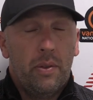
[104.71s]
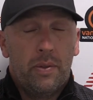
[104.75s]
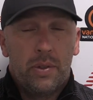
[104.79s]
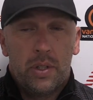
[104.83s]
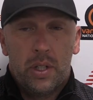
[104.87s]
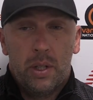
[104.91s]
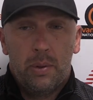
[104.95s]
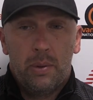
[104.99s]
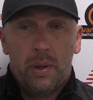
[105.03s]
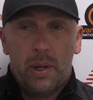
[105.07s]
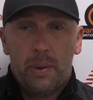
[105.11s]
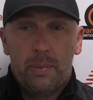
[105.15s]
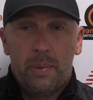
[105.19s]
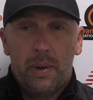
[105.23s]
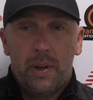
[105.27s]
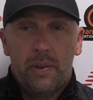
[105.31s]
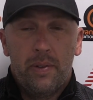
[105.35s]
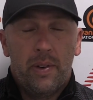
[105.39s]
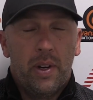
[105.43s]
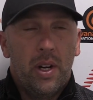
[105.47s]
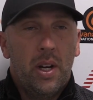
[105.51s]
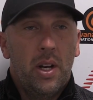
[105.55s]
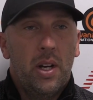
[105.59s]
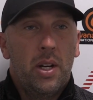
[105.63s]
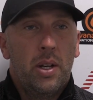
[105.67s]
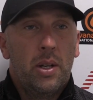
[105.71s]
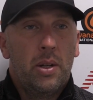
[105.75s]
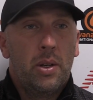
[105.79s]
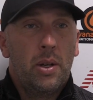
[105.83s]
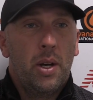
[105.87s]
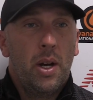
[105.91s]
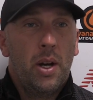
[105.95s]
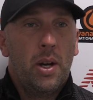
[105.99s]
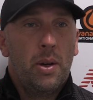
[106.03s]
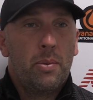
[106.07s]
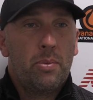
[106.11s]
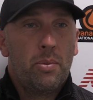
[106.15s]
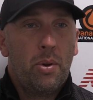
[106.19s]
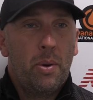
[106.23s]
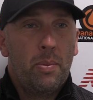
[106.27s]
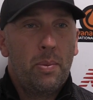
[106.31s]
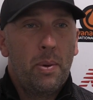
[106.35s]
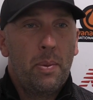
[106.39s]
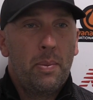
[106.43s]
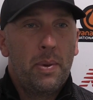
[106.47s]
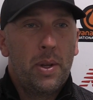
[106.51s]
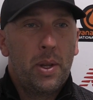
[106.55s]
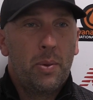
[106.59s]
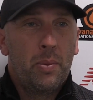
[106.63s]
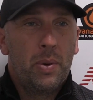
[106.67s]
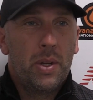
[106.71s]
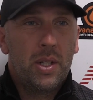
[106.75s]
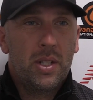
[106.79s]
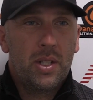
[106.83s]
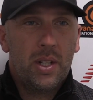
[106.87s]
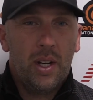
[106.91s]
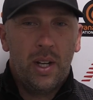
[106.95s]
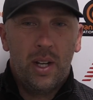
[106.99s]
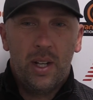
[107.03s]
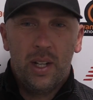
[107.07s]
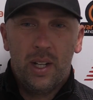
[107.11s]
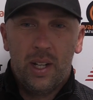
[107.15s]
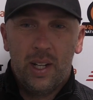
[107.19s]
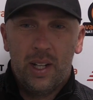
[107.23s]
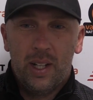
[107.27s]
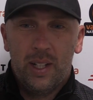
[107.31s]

Obviously we had a bit of a problem in the winter